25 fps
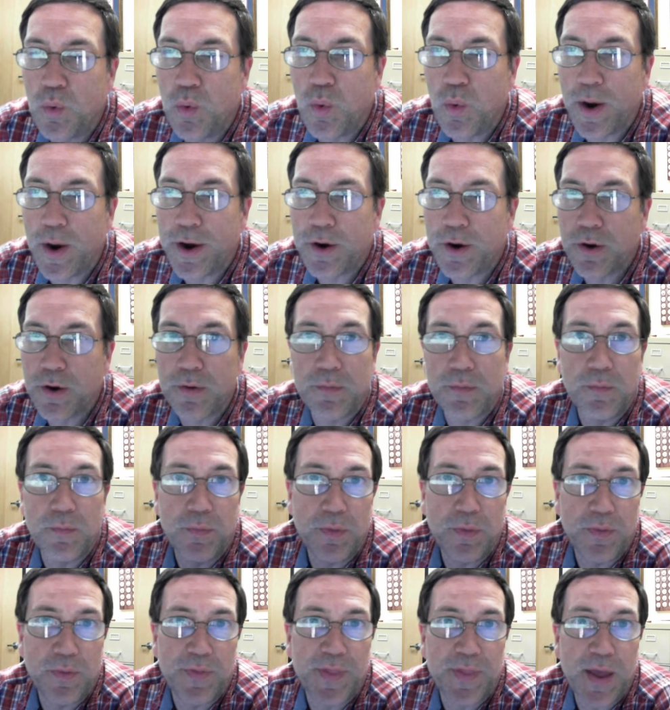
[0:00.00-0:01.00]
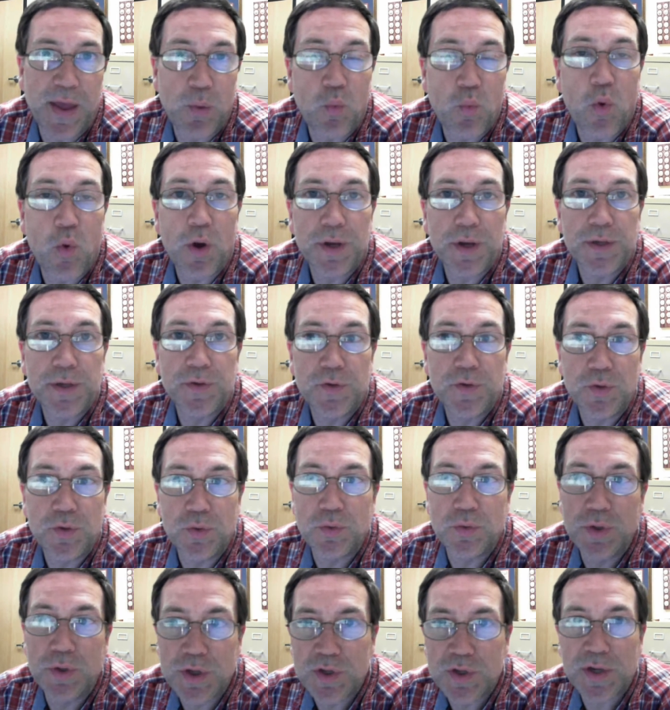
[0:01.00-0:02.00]
where they wanted
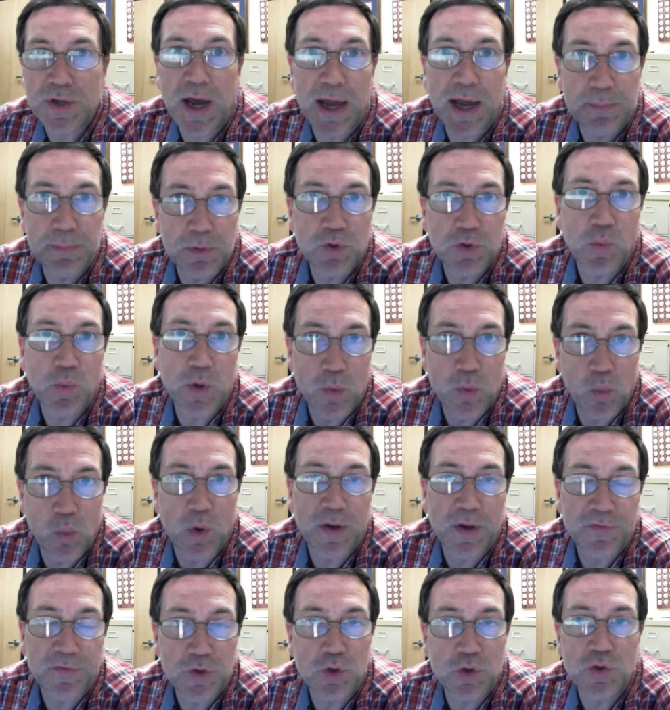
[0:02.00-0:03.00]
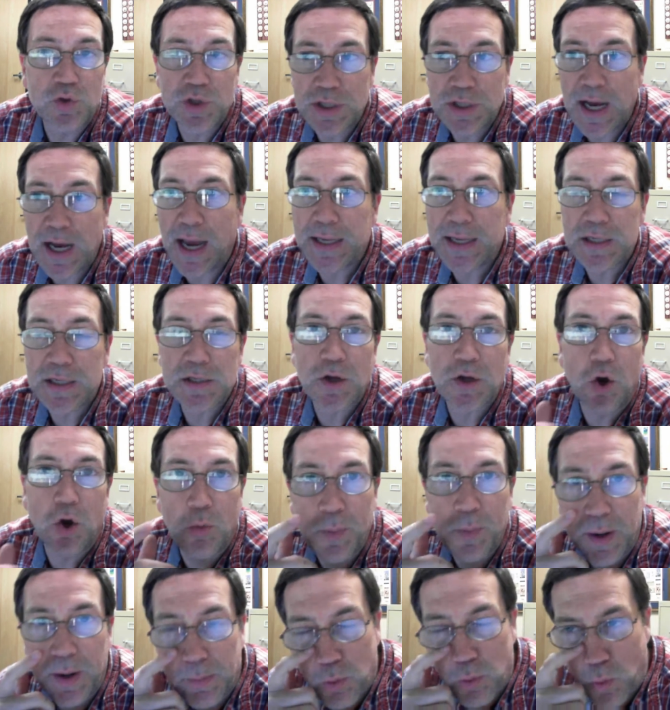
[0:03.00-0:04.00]
to decide between one of two sites to
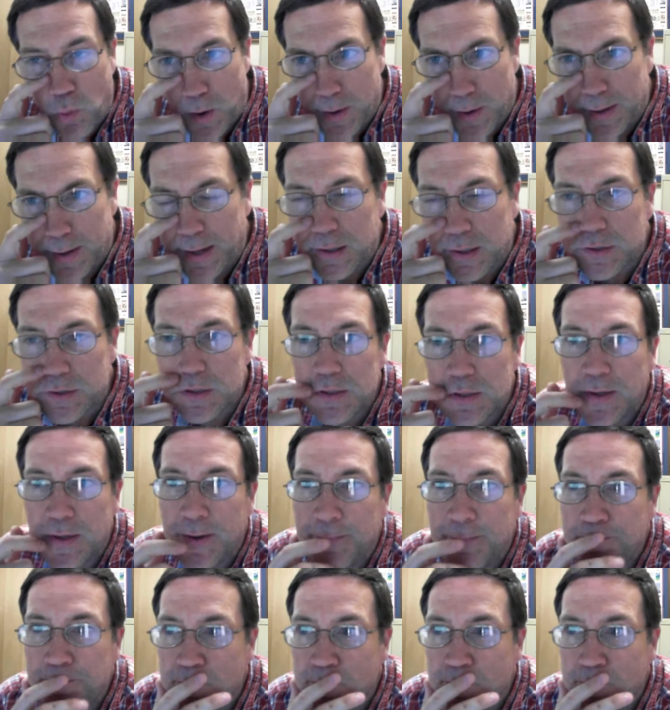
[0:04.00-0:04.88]
open up a warehouse,